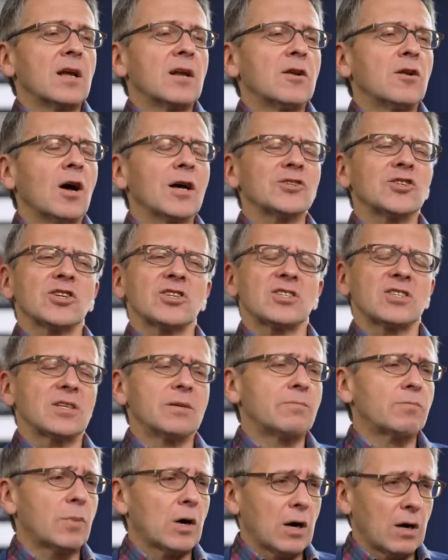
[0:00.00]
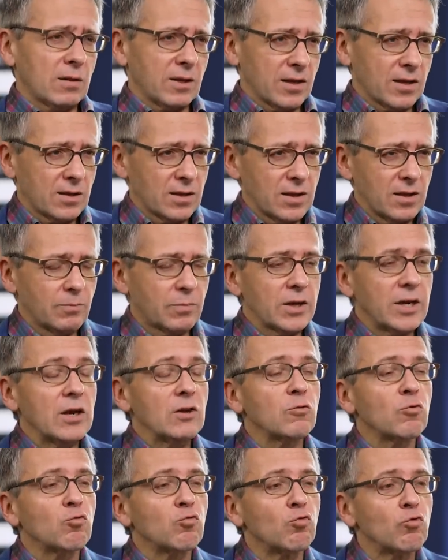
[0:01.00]
not just symbolically, but
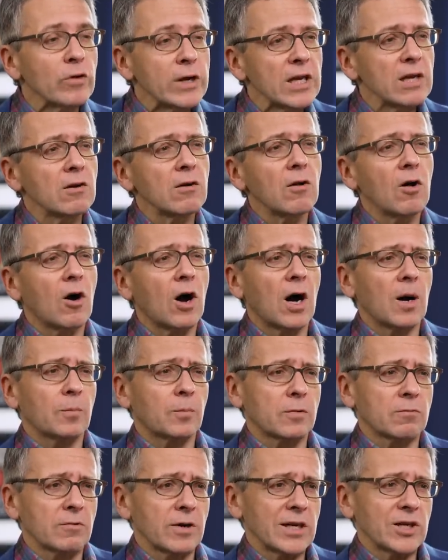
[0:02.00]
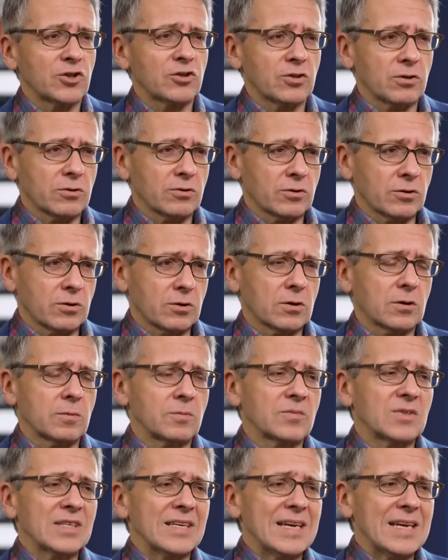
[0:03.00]
in real operational
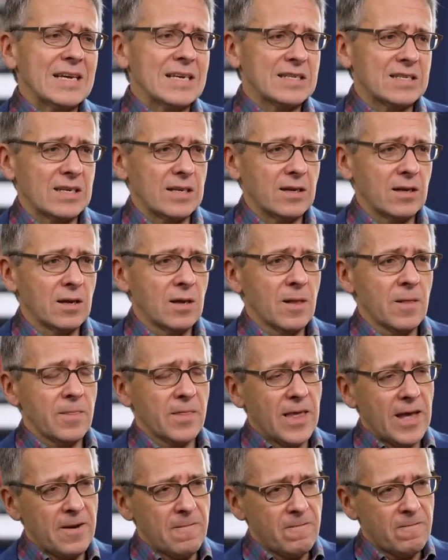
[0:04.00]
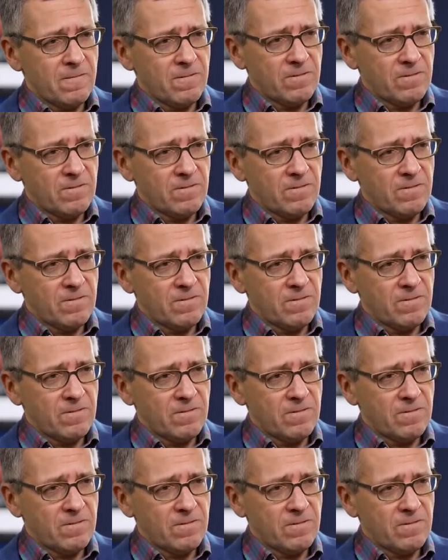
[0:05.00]
terms, is it that